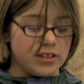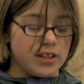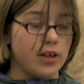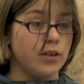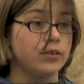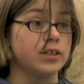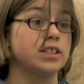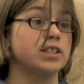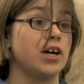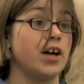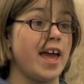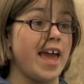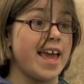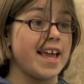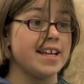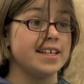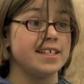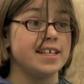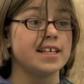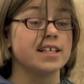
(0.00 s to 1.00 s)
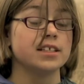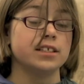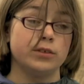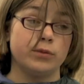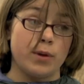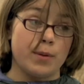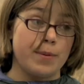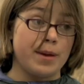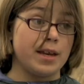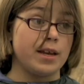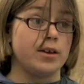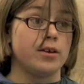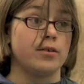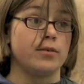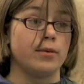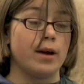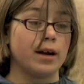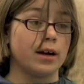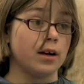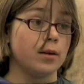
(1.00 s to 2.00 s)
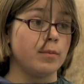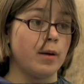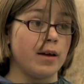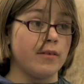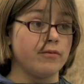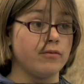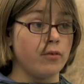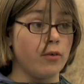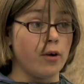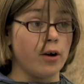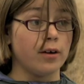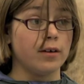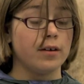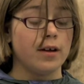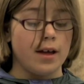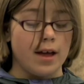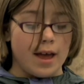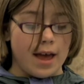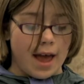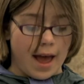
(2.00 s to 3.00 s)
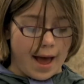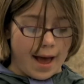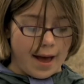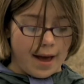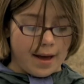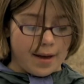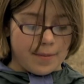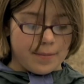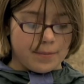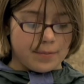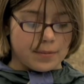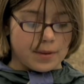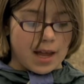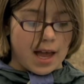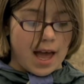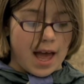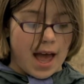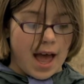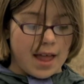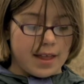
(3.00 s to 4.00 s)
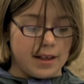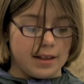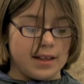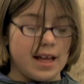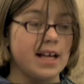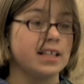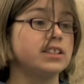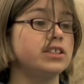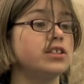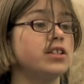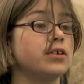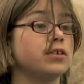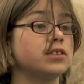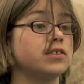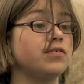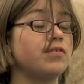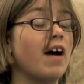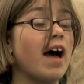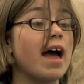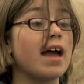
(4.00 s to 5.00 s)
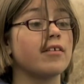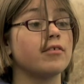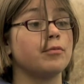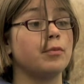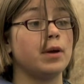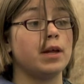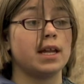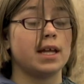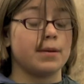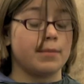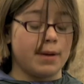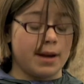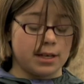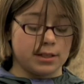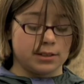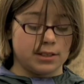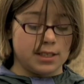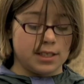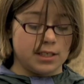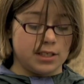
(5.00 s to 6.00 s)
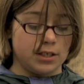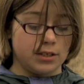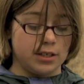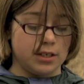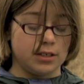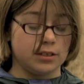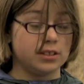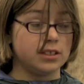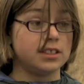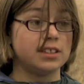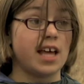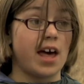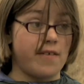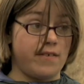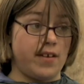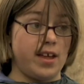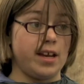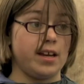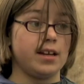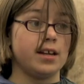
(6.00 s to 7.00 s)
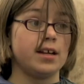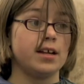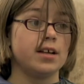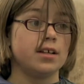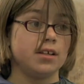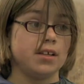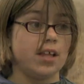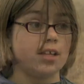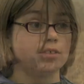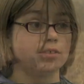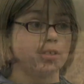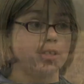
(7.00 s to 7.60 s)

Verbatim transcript: year they only saw 18, so we beat a new record by four. Um, and then last year there was five breeding pairs, and this year there's seven. So that's